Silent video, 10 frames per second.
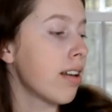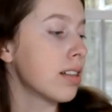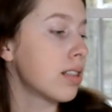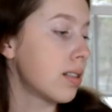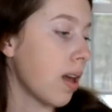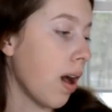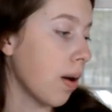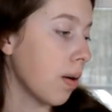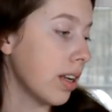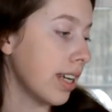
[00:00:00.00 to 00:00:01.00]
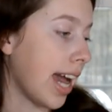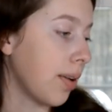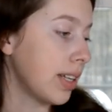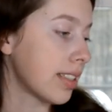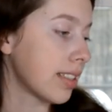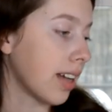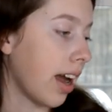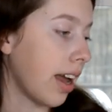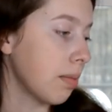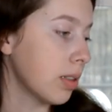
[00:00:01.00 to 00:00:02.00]
So now it is
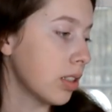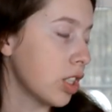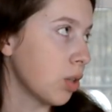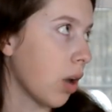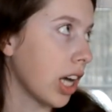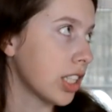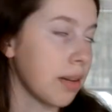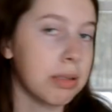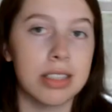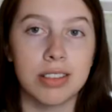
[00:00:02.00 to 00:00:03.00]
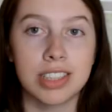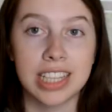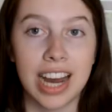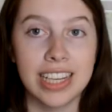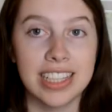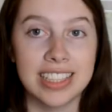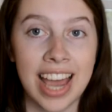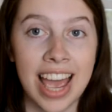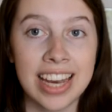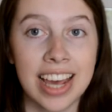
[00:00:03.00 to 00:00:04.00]
time to watch episodes 9 and
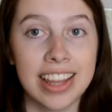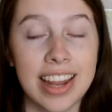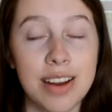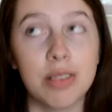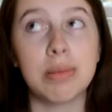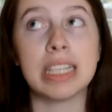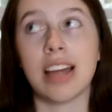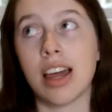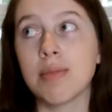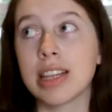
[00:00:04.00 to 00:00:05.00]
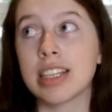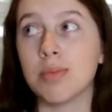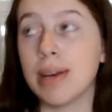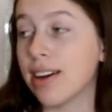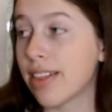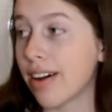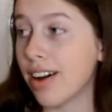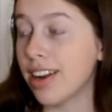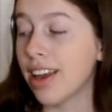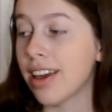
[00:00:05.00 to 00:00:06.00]
10 and then I will be done with this
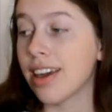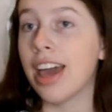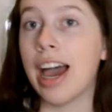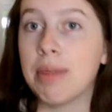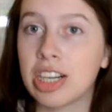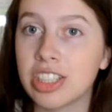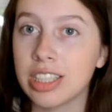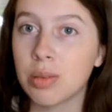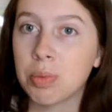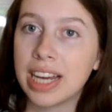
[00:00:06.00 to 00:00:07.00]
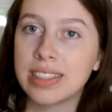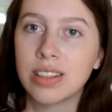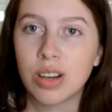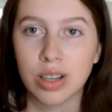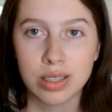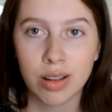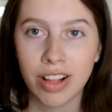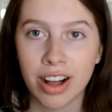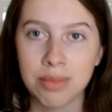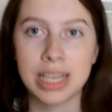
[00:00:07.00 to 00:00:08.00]
marathon. I'm actually surprised it took so
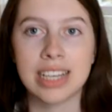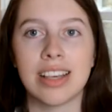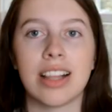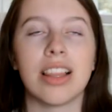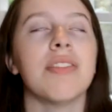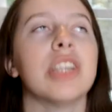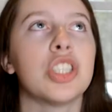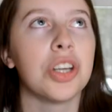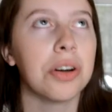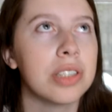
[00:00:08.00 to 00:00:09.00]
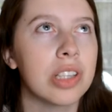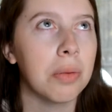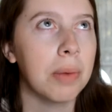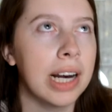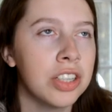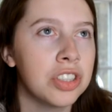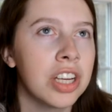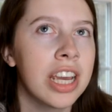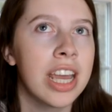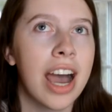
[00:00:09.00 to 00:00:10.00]
long because I love the show so much.
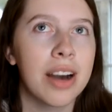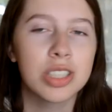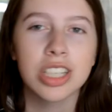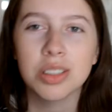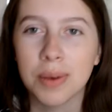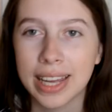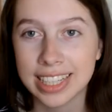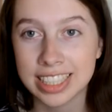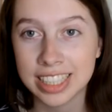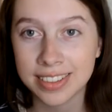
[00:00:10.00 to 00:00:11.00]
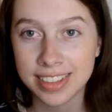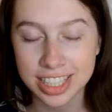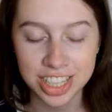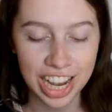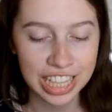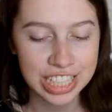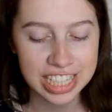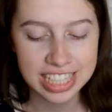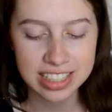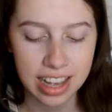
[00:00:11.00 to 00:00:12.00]
I was just waiting to do the
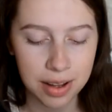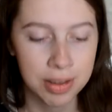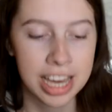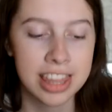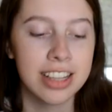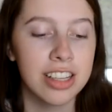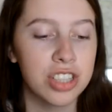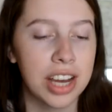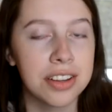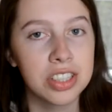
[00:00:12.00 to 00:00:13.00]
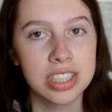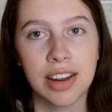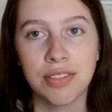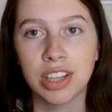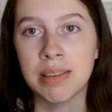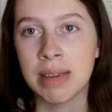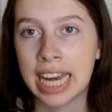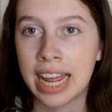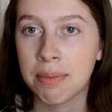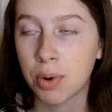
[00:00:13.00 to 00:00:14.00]
challenges. Um, I think the challenges definitely made
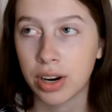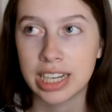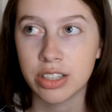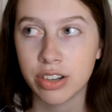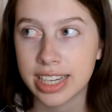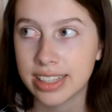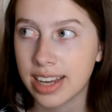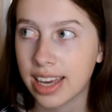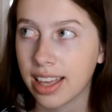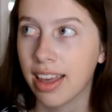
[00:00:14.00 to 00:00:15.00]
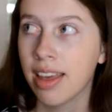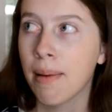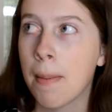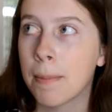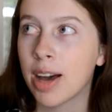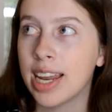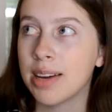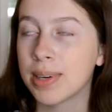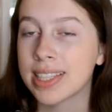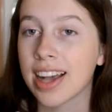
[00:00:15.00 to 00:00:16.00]
it more interesting, but
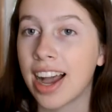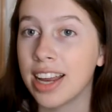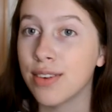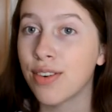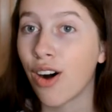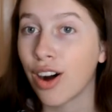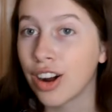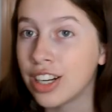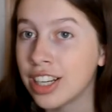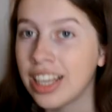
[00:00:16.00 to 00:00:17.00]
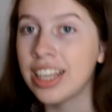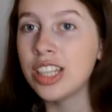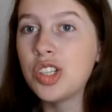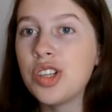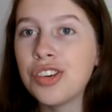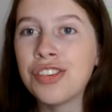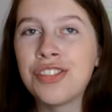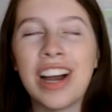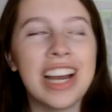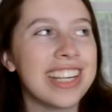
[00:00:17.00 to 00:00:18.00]
it was kind of hard to
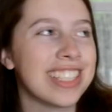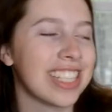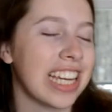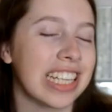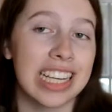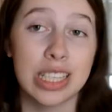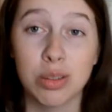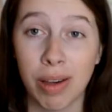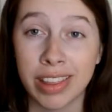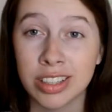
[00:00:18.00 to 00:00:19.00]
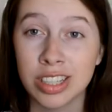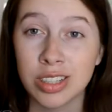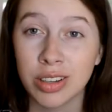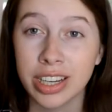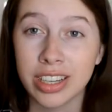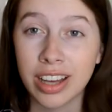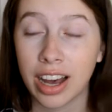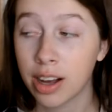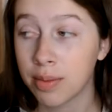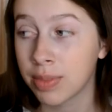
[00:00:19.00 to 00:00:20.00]
find like nice weather to do it.
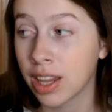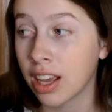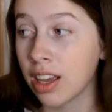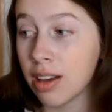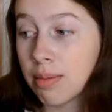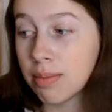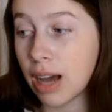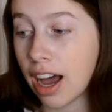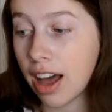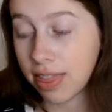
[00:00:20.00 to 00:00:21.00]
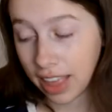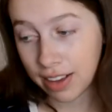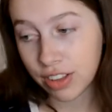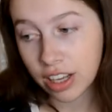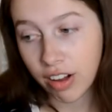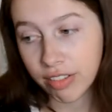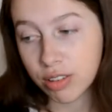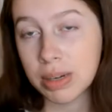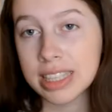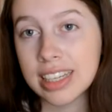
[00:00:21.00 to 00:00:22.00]
Um, thankfully all
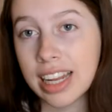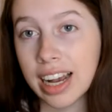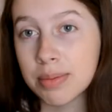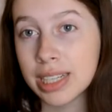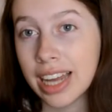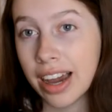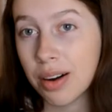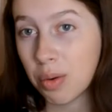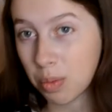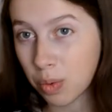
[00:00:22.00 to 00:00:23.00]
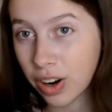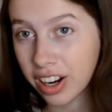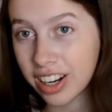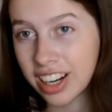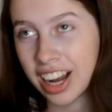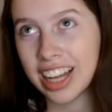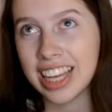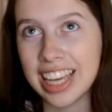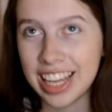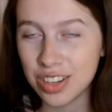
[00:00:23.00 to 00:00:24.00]
the ones leading up to now were
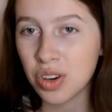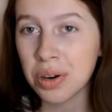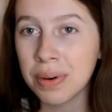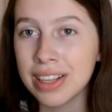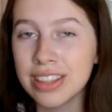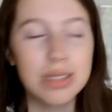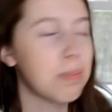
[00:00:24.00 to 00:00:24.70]
indoor ones,